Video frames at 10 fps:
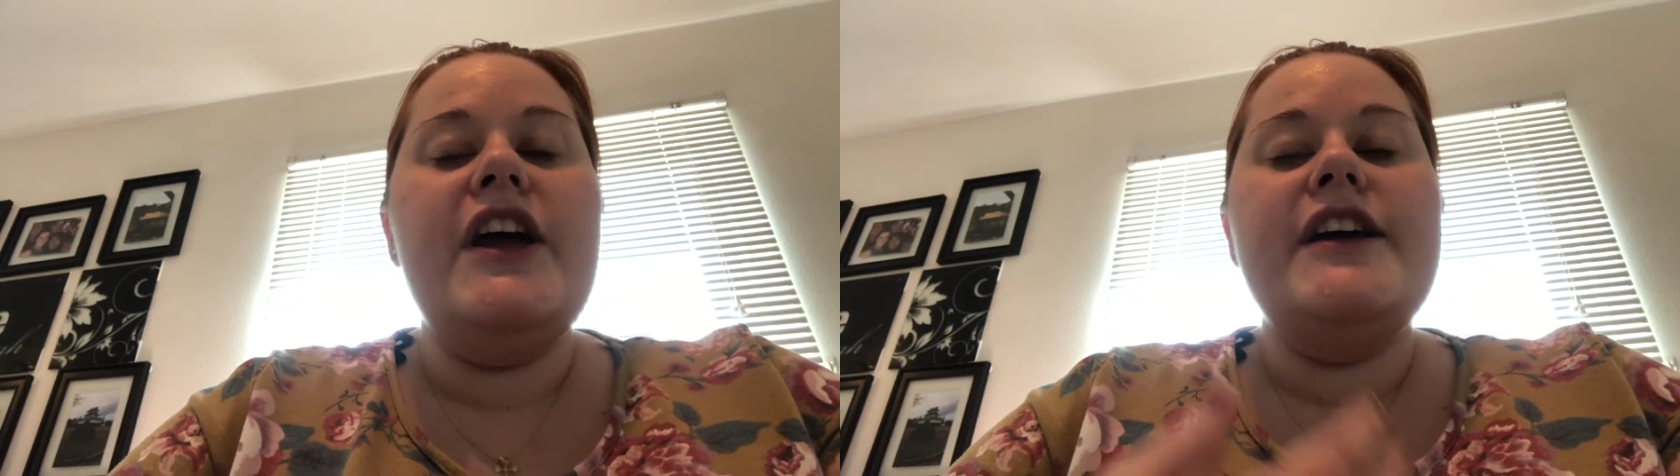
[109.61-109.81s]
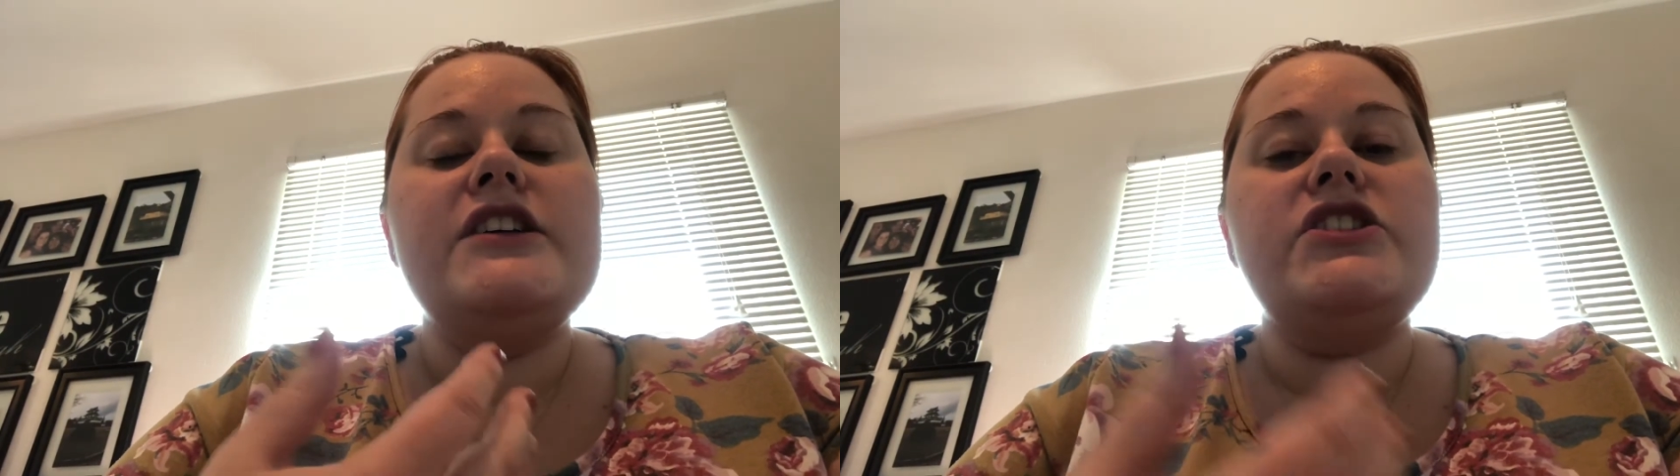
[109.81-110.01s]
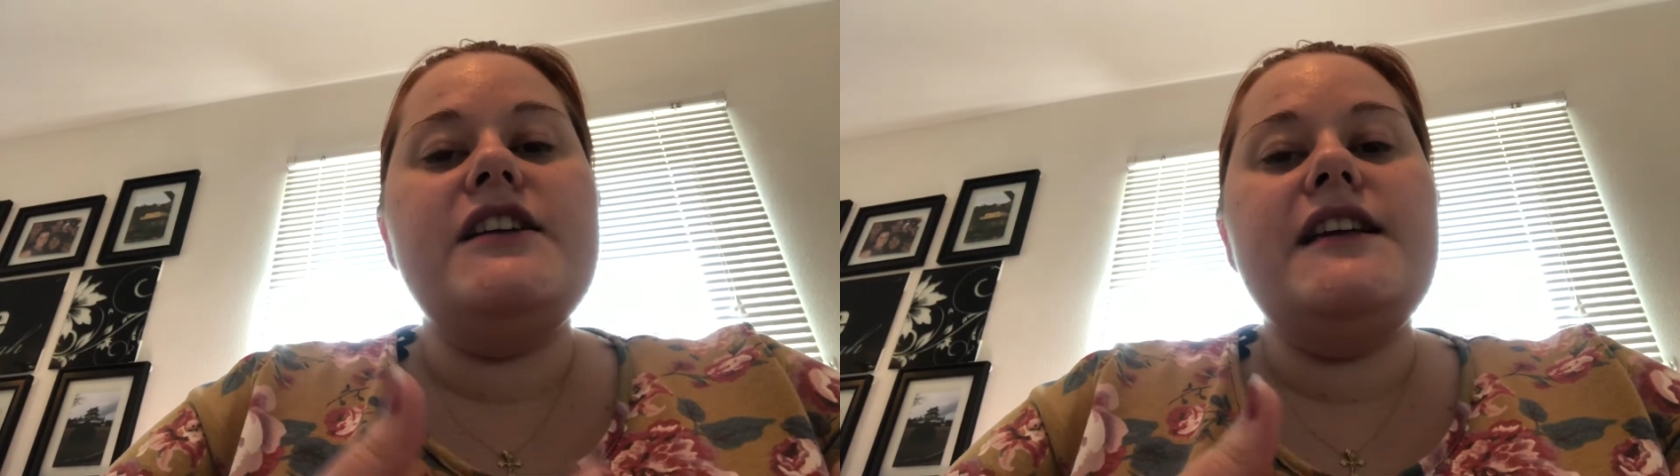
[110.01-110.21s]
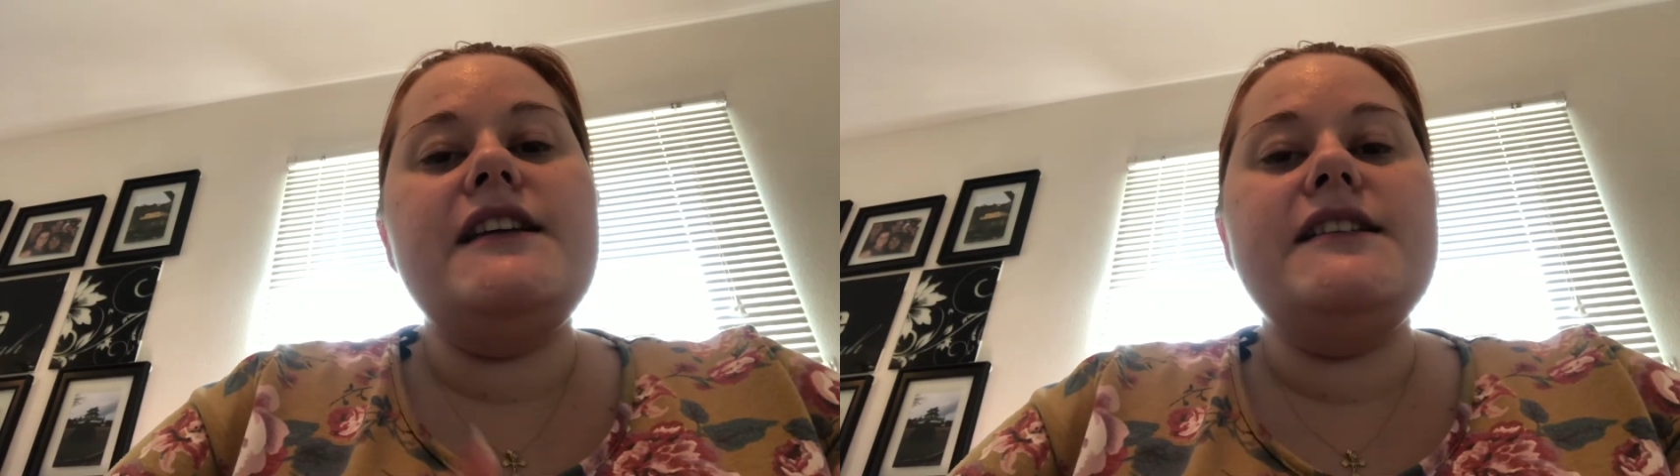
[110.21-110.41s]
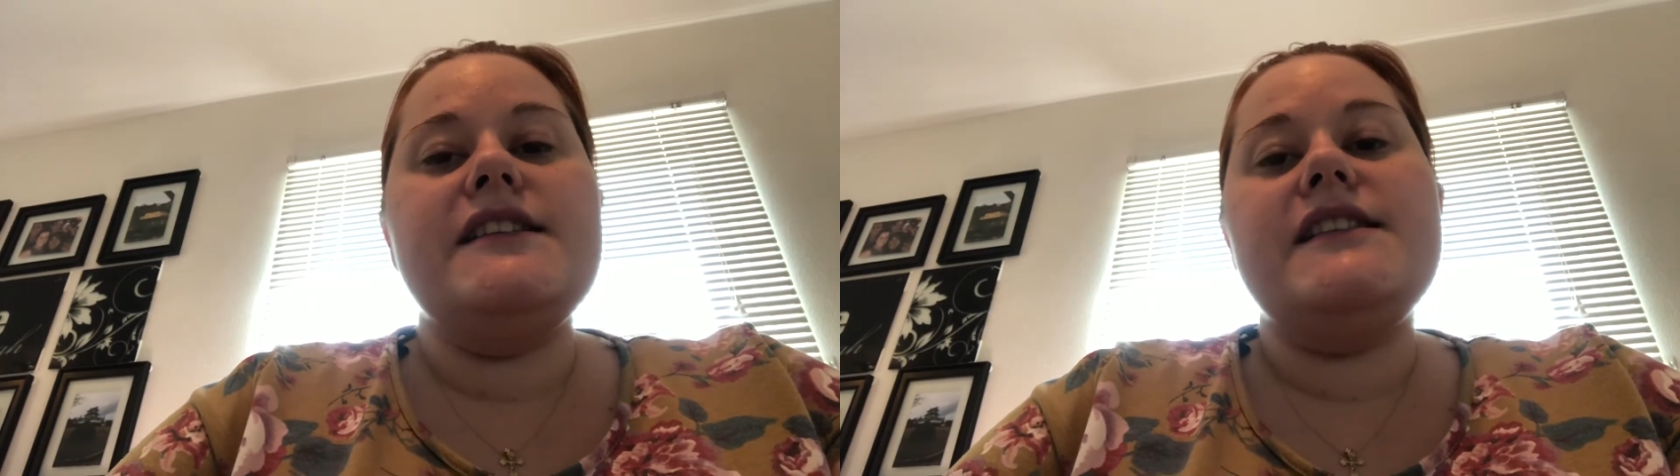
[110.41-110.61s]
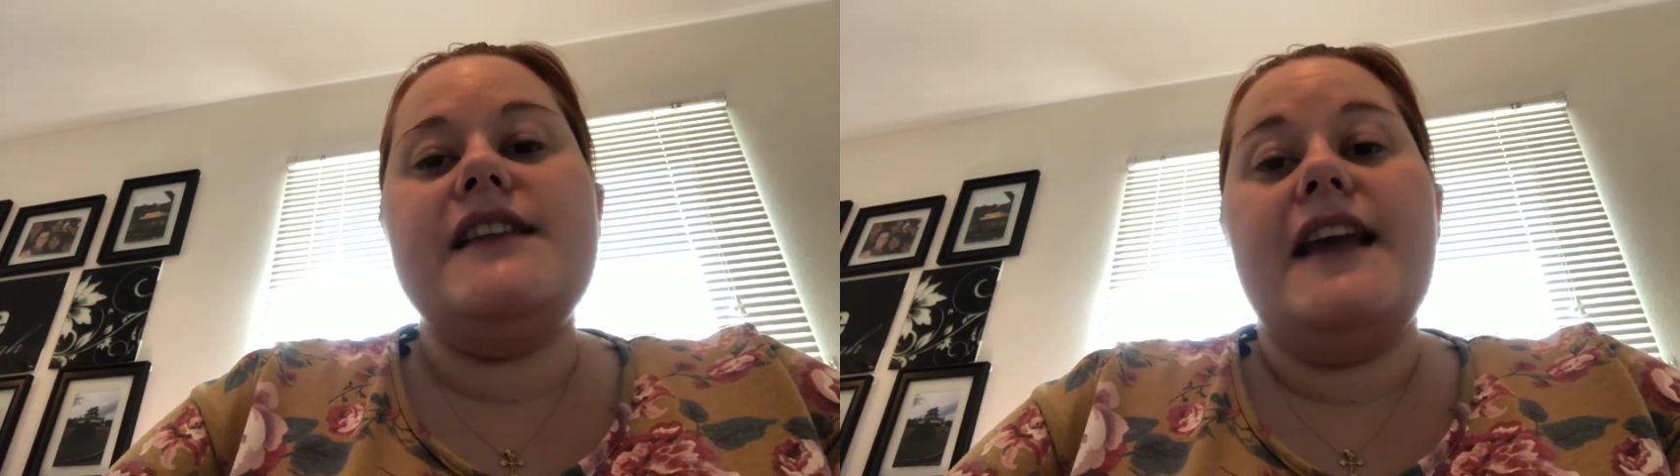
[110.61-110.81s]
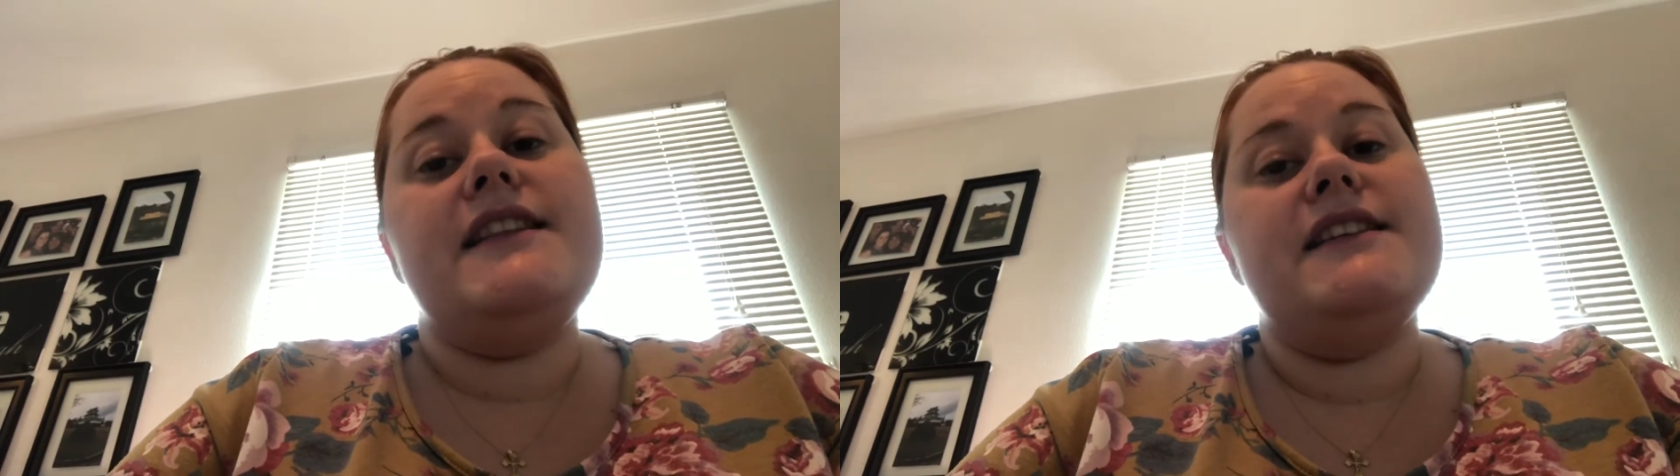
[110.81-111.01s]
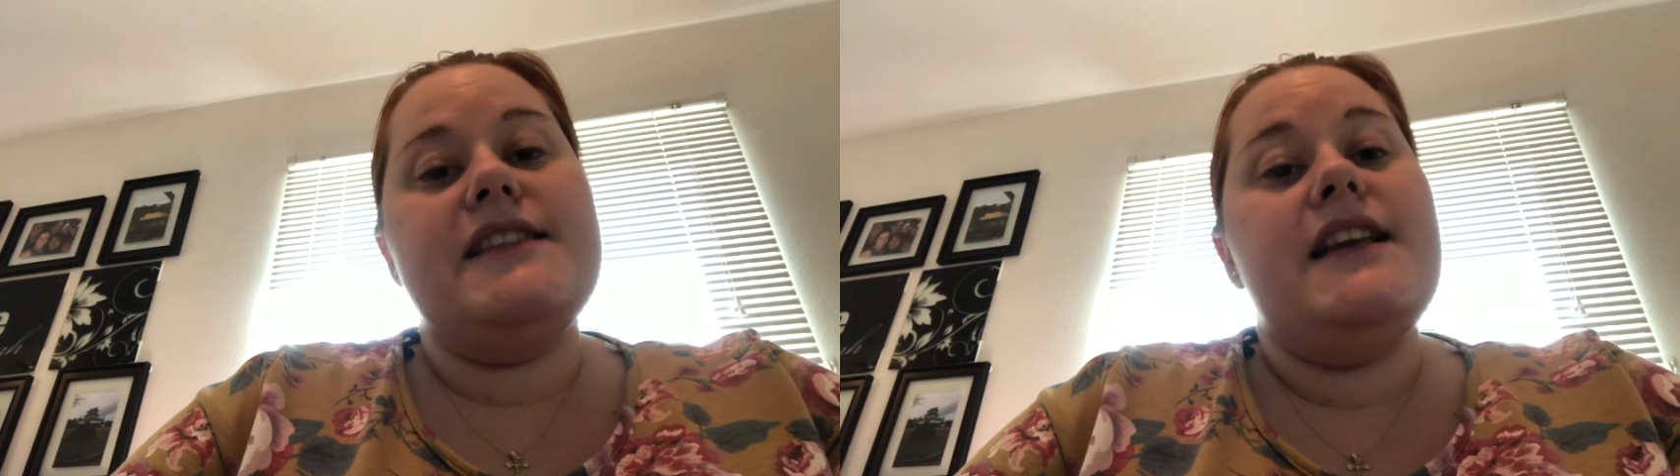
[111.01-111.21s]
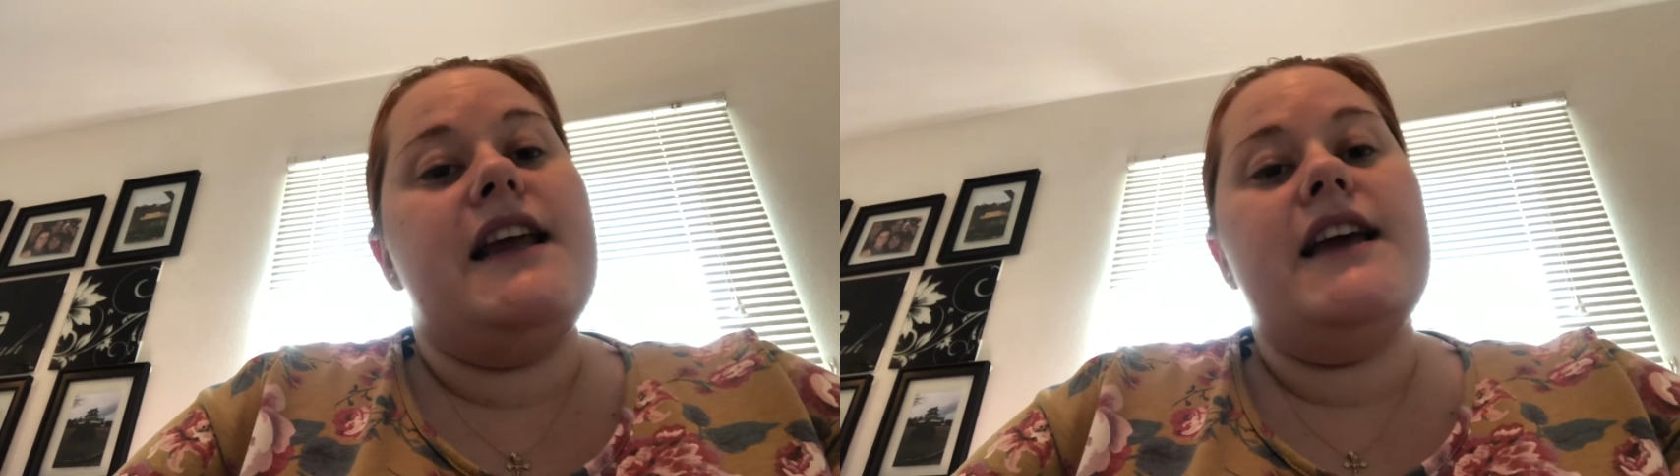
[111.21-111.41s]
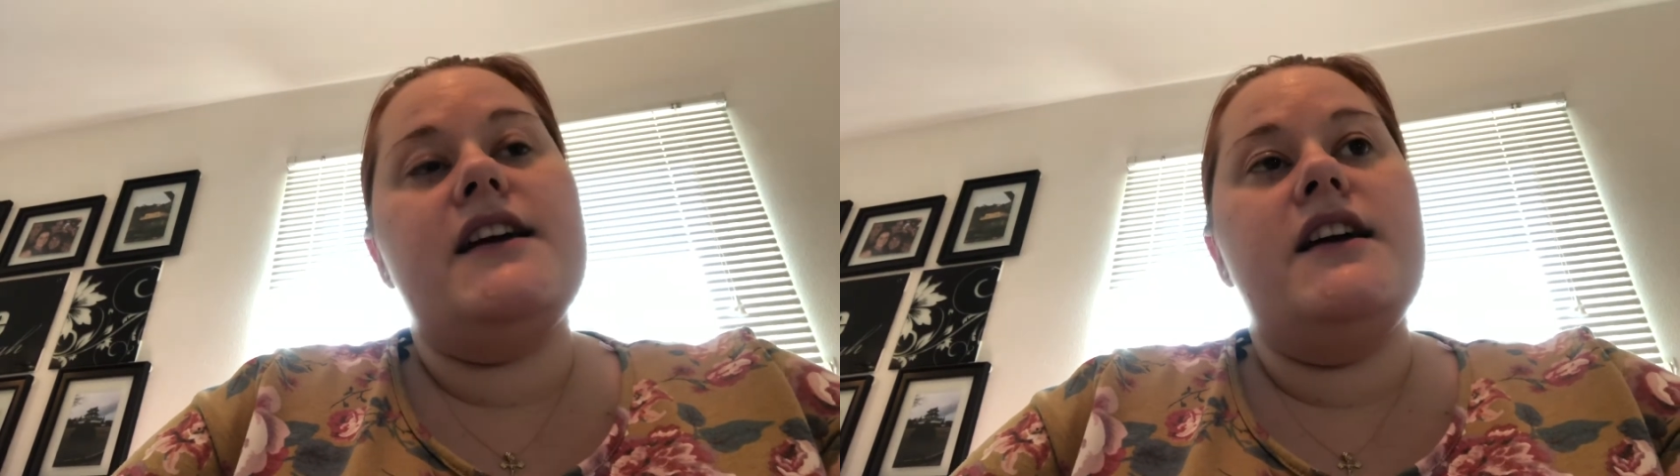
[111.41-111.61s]
she needed to stay in the
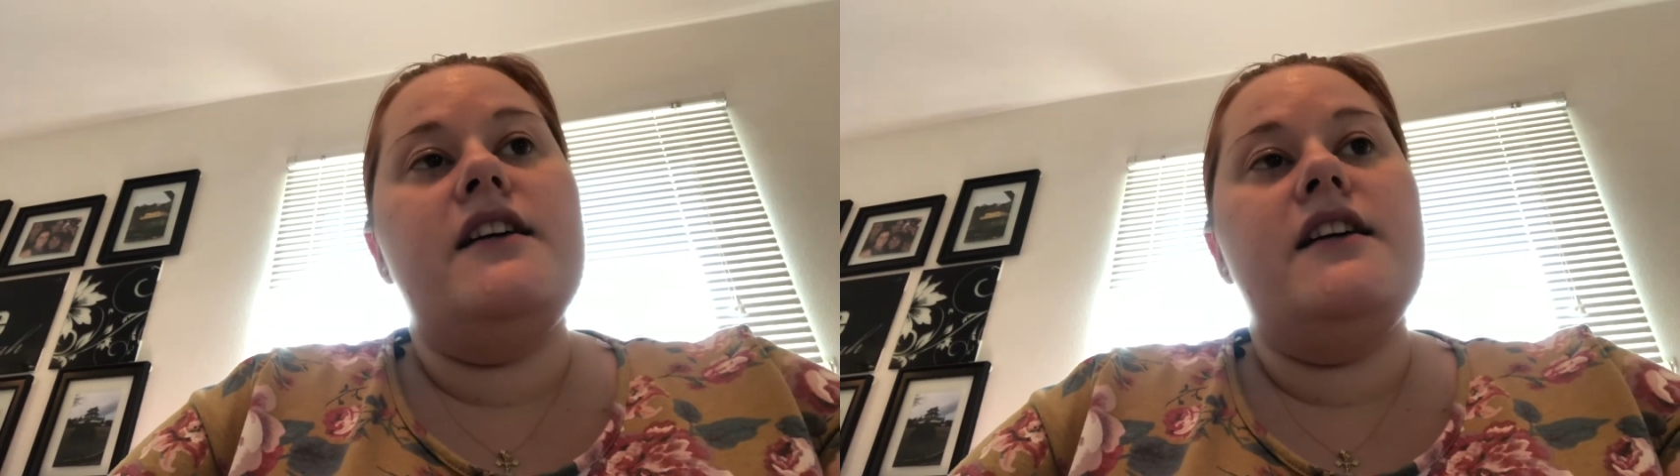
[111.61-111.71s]
city.